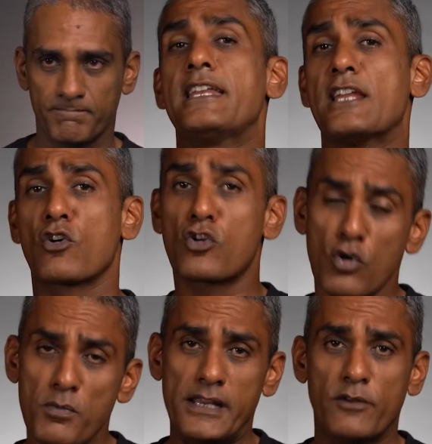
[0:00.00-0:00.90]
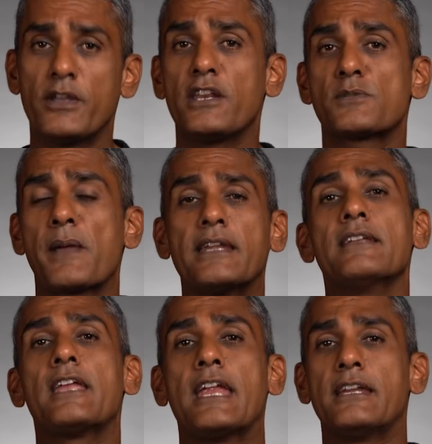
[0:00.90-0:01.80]
Now globally, we are
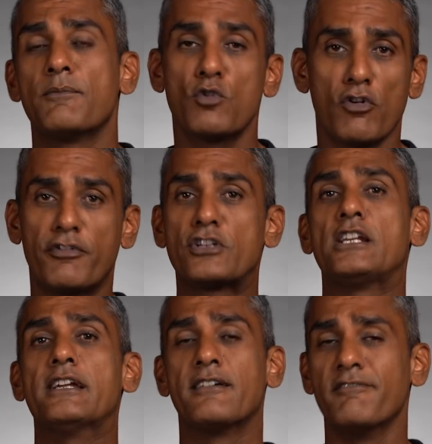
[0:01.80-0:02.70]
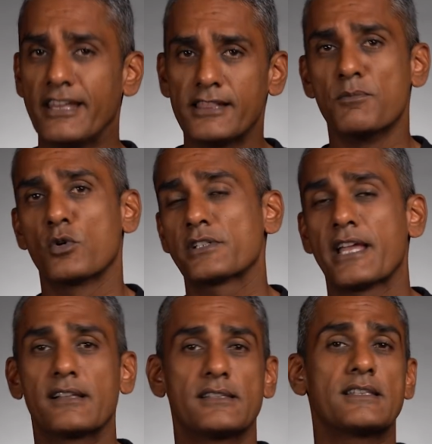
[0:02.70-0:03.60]
expecting KTM to officially unveil the
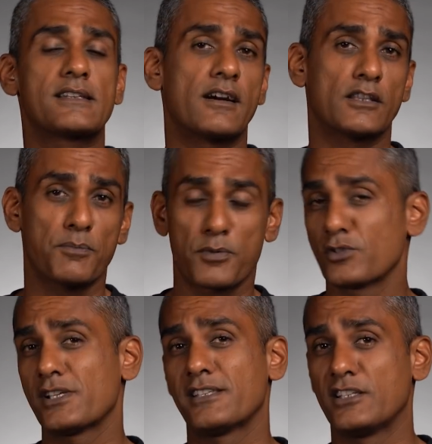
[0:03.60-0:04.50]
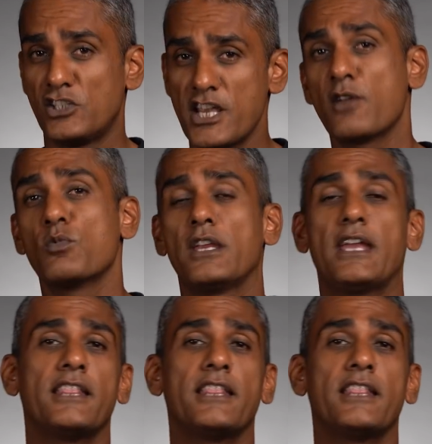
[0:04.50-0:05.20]
motorcycles and start the process in January,